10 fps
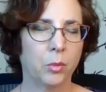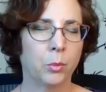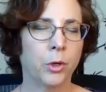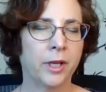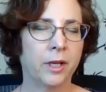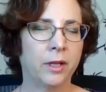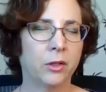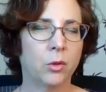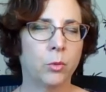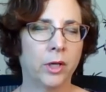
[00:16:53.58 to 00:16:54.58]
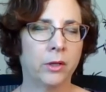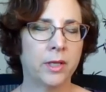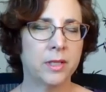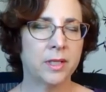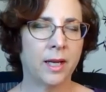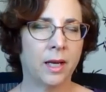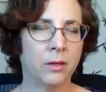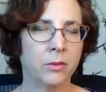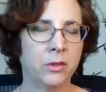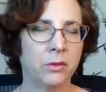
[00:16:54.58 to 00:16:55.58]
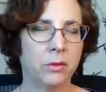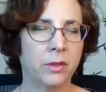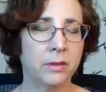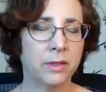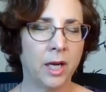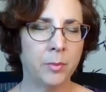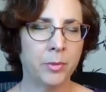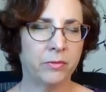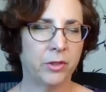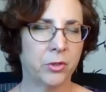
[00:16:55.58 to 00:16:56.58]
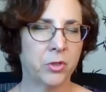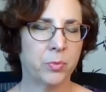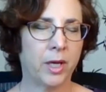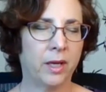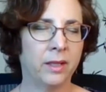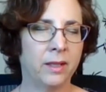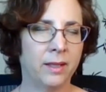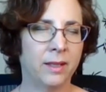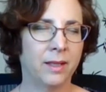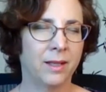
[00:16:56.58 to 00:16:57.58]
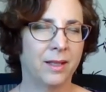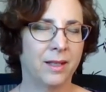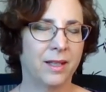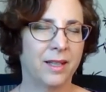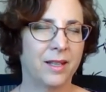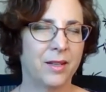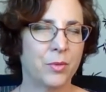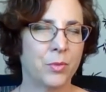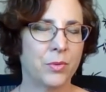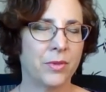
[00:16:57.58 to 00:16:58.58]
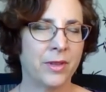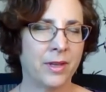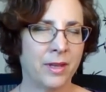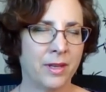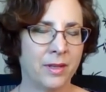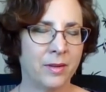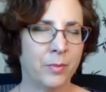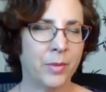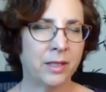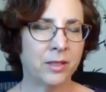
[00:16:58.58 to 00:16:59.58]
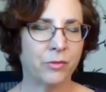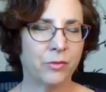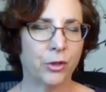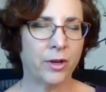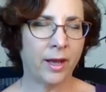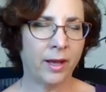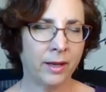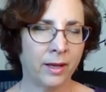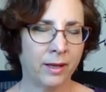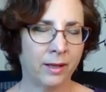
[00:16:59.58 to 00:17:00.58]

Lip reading: Bringing your awareness now to the top of your spine, the base of your neck,